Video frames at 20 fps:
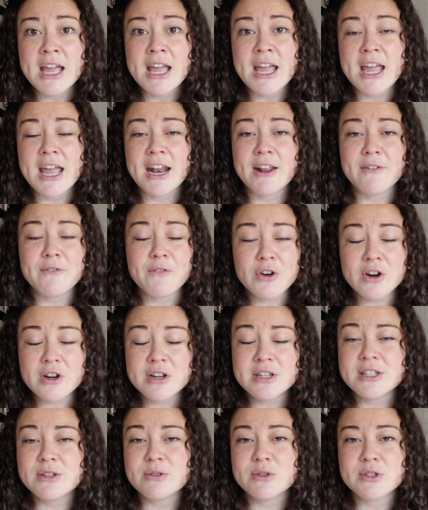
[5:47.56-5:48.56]
And at
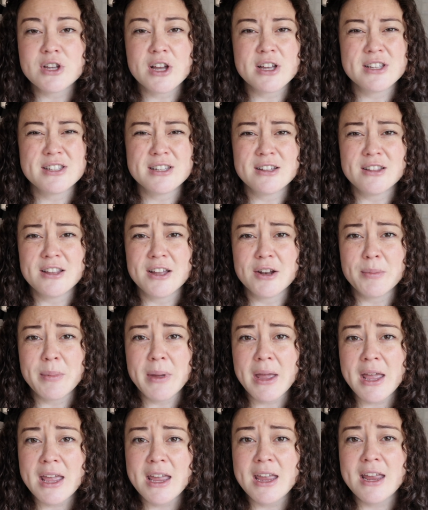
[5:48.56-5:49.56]
first it was causing a lot of
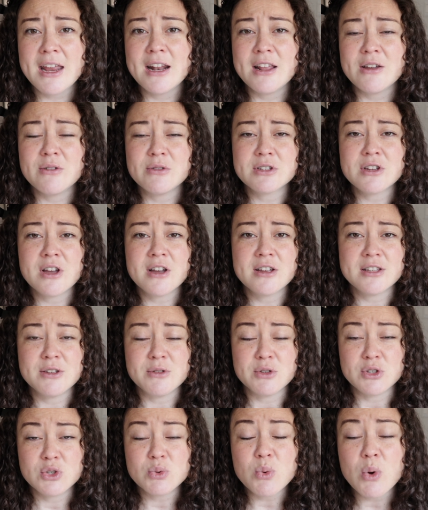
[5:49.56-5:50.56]
pain. It was
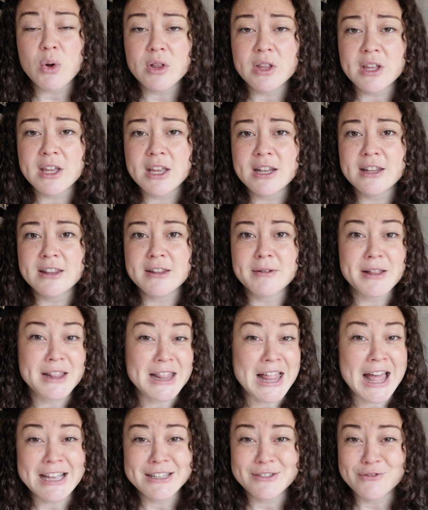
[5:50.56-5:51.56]
swollen. In the
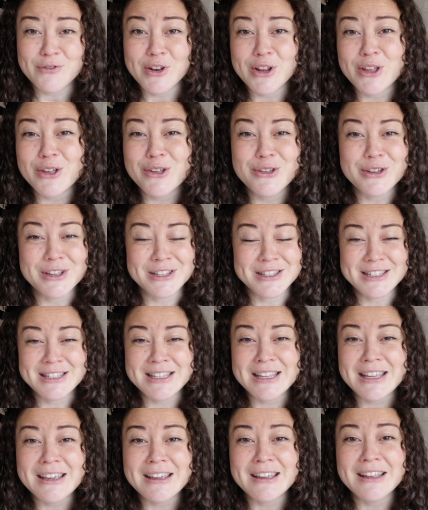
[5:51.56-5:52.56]
last video you could
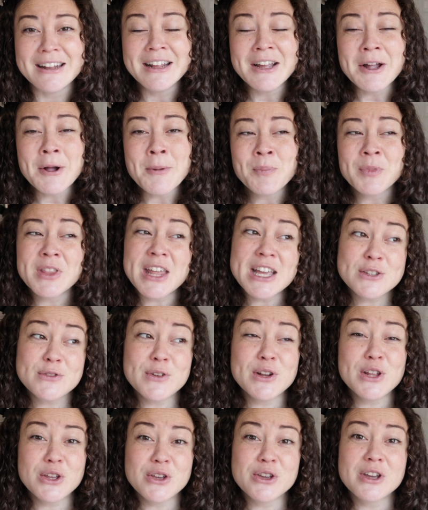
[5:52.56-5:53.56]
see it. The last
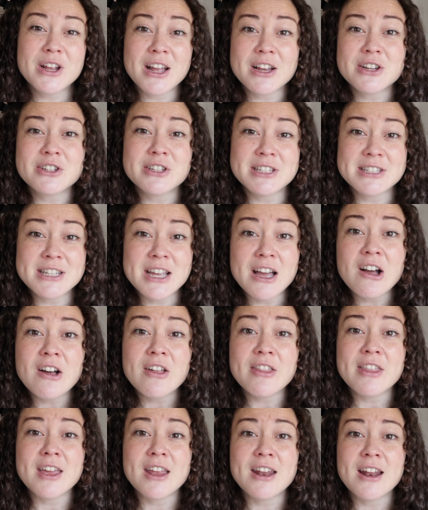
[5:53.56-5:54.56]
video you could actually
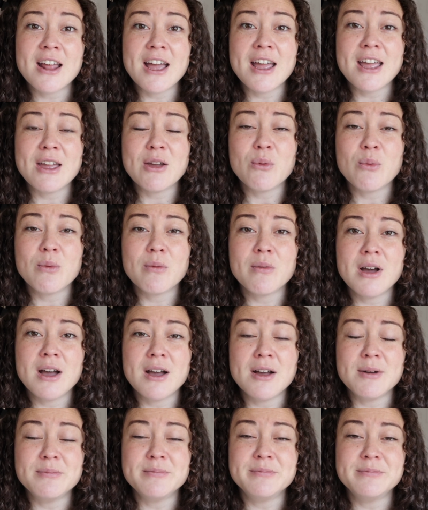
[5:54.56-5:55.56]
tell that I
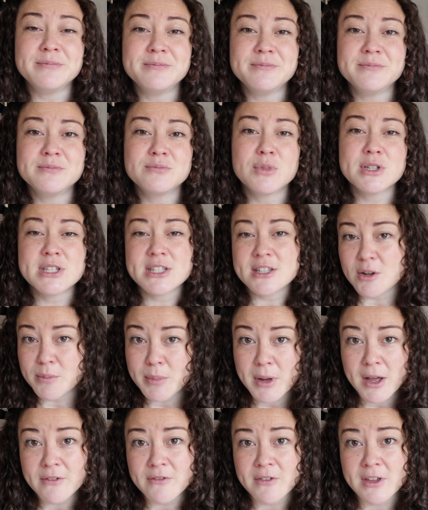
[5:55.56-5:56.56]
was a little
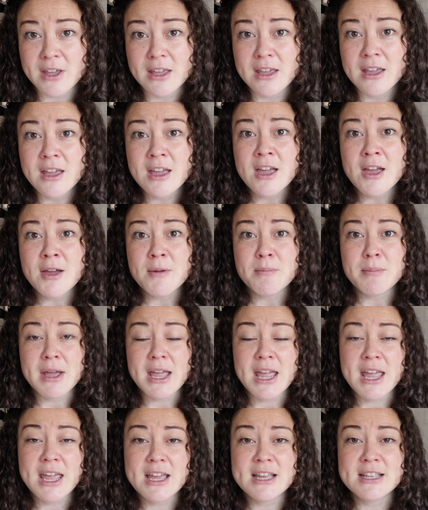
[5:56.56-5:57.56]
puffy. My
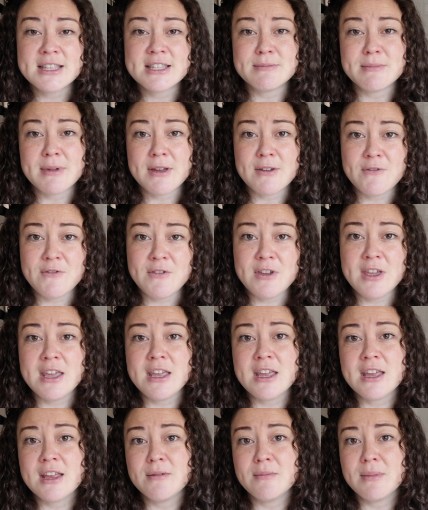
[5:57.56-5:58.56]
hands and my
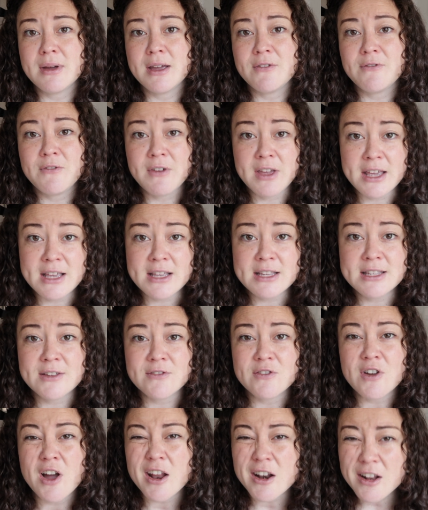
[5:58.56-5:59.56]
feet and my face
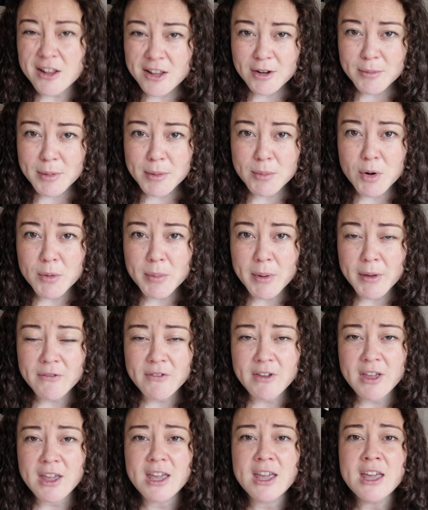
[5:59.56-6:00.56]
have gotten a little bit more
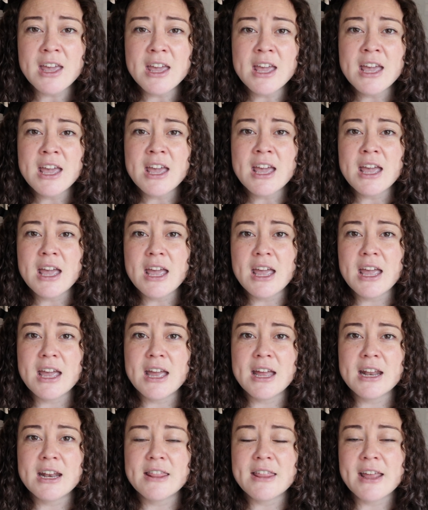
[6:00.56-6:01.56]
puffy,
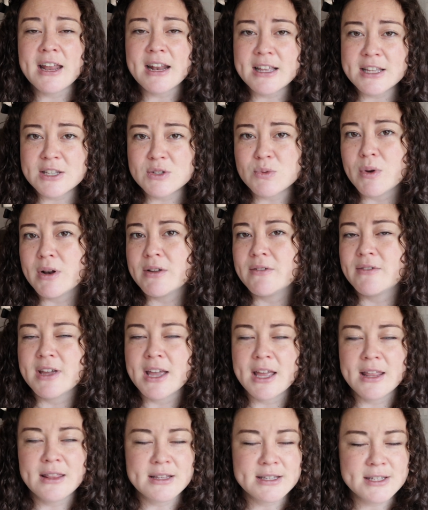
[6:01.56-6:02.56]
and that is one of, again, the